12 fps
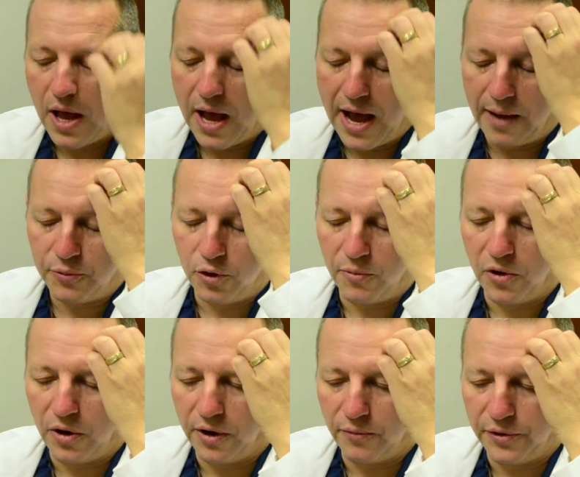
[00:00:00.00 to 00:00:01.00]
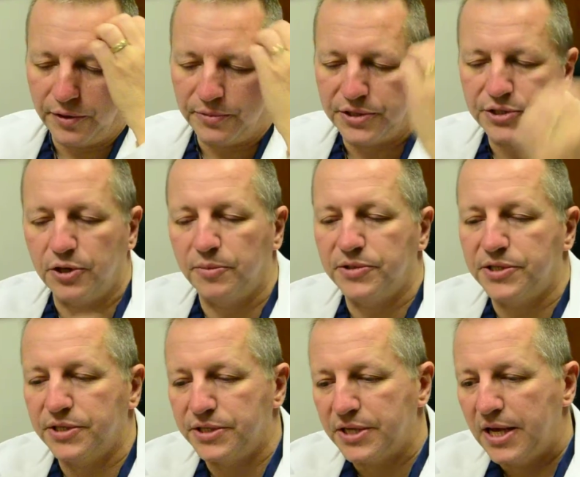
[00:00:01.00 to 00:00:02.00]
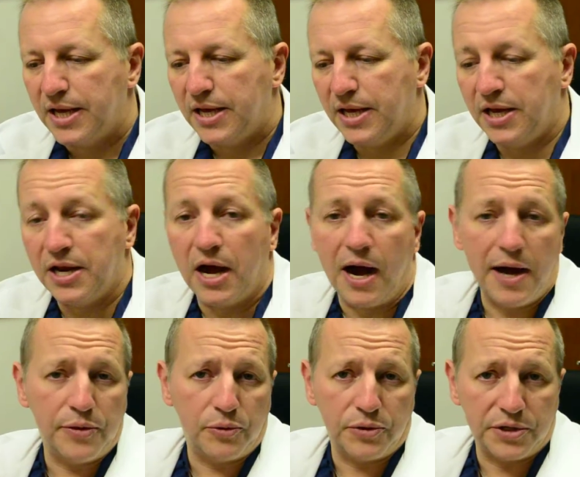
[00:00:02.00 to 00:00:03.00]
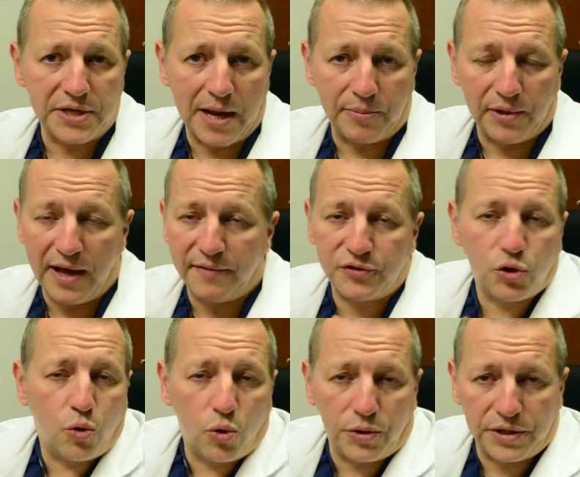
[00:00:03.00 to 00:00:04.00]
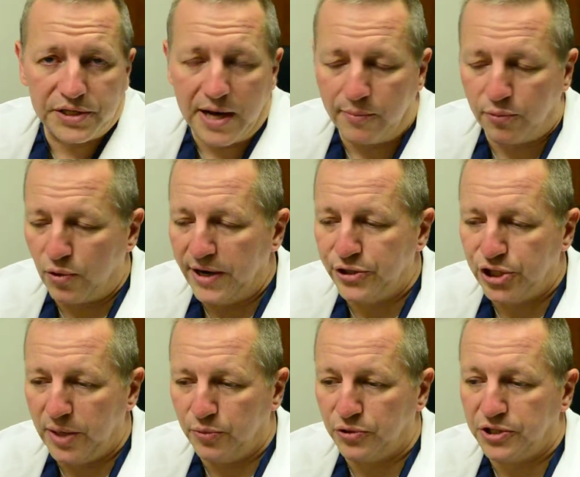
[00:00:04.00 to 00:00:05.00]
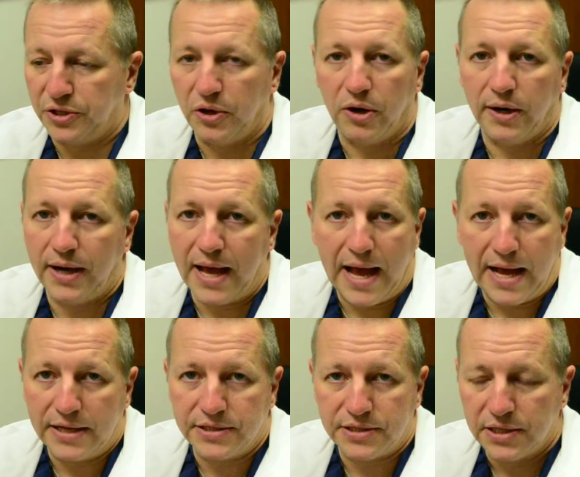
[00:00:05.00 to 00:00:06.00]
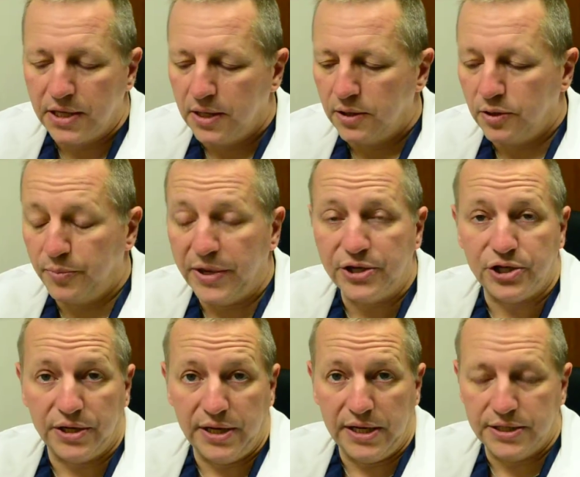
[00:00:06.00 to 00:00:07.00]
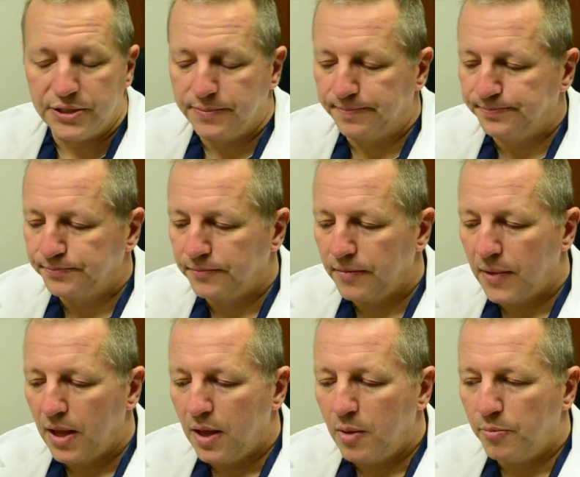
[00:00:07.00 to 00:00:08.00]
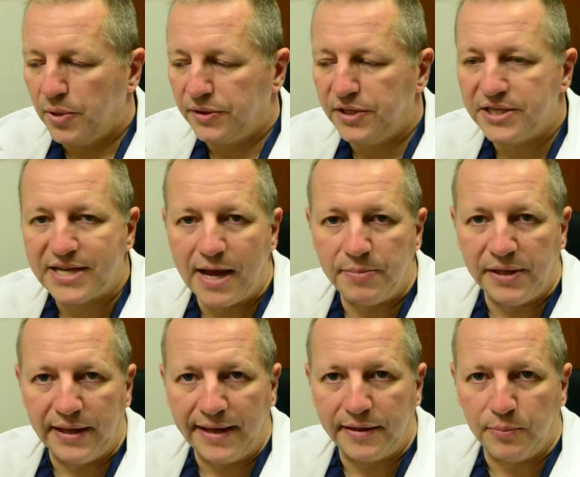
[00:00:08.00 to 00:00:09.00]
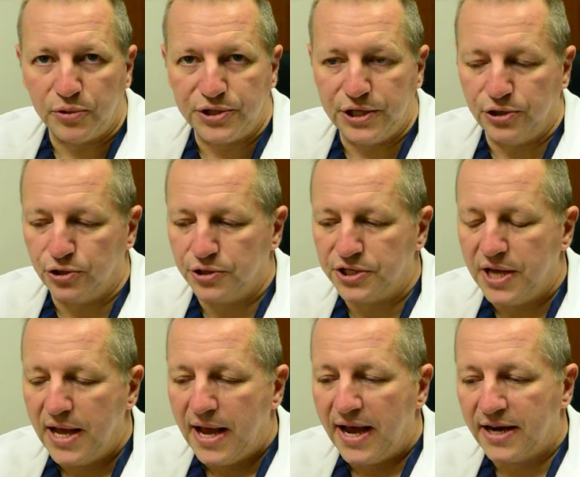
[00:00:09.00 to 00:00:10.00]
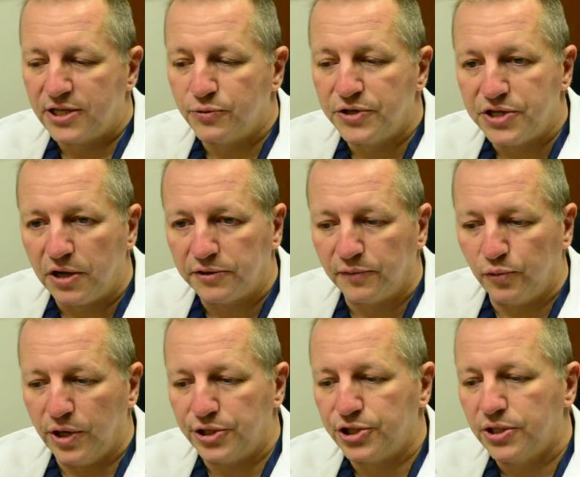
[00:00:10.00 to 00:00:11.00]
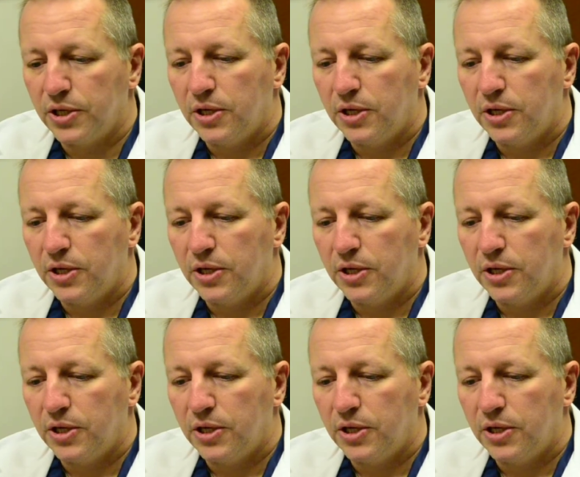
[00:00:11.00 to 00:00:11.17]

abnormal heart rhythm disturbances in either the top left or the top right chambers of the heart as the patient needs. But these can be lengthy procedures, and as a result of which,